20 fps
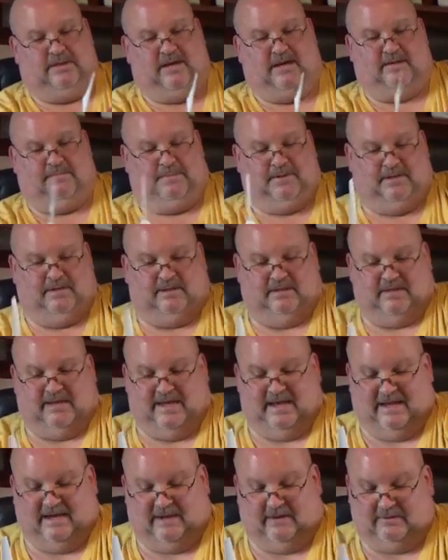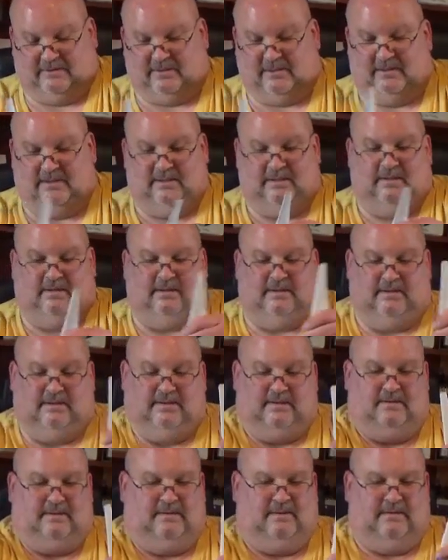You gotta peel that out,
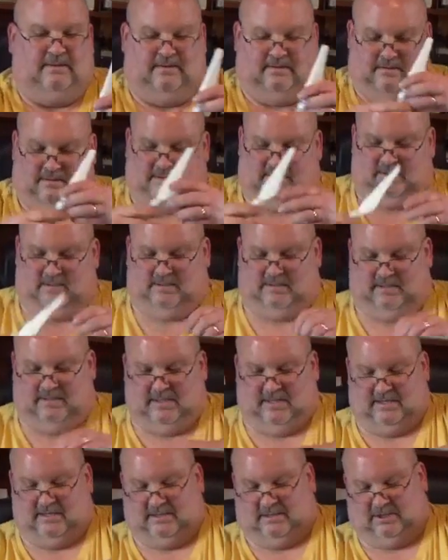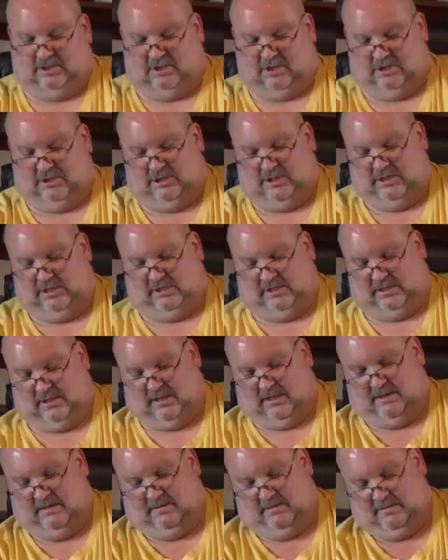and then it should just
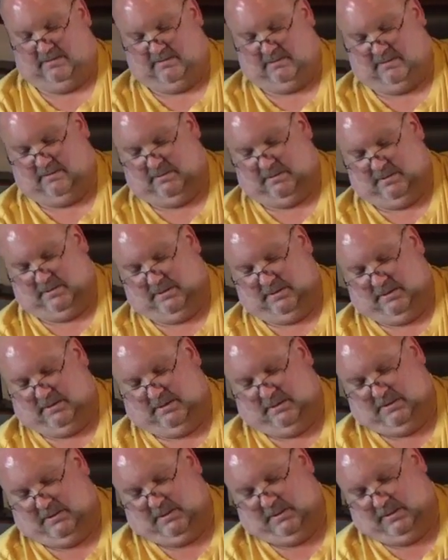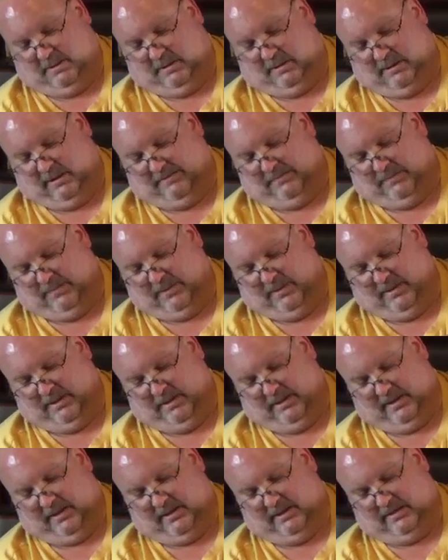clip
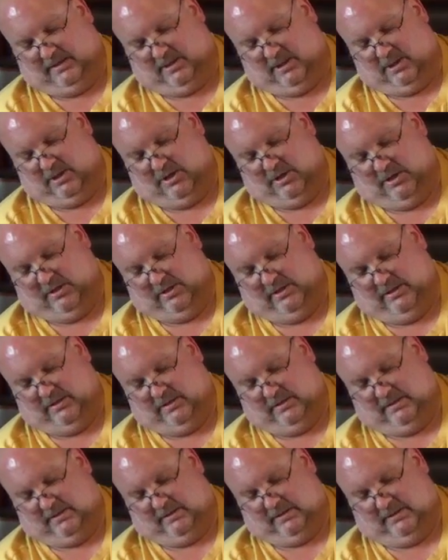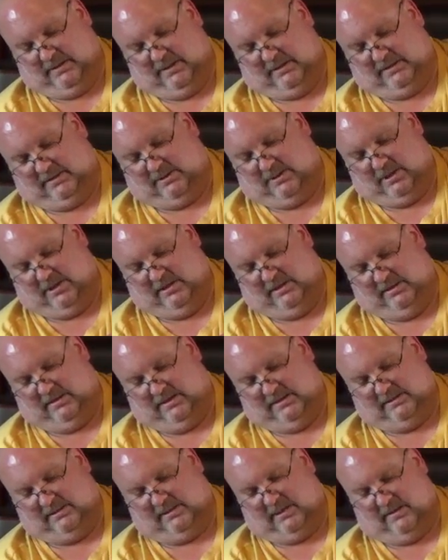and turn, and that's good.
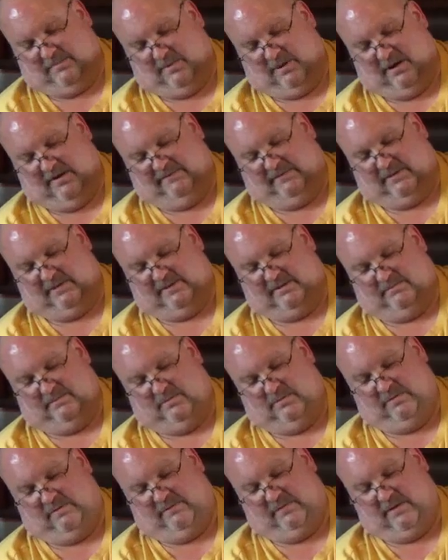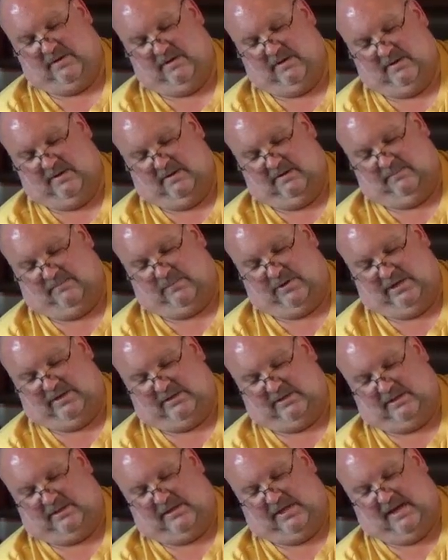Doesn't come off, doesn't move.
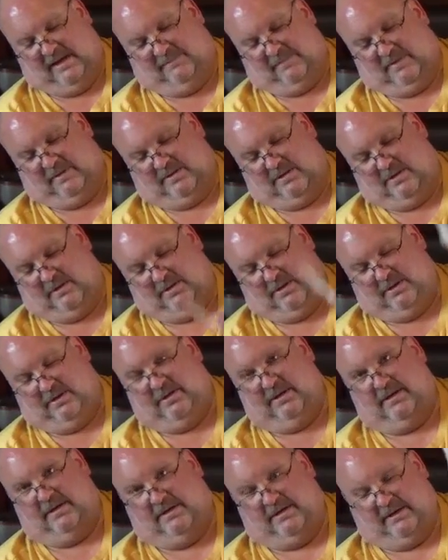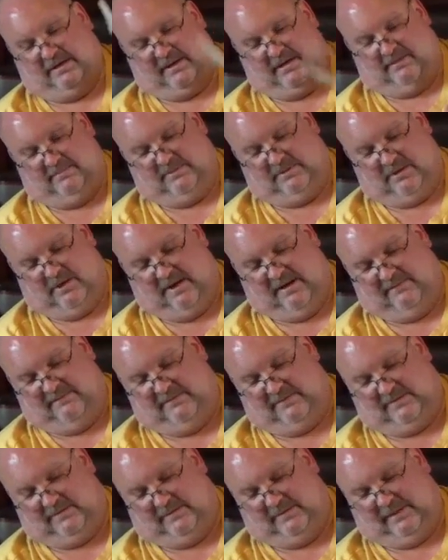Press the top and turn, and it comes
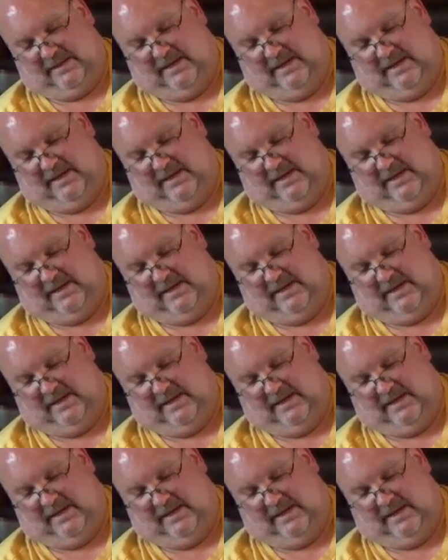off.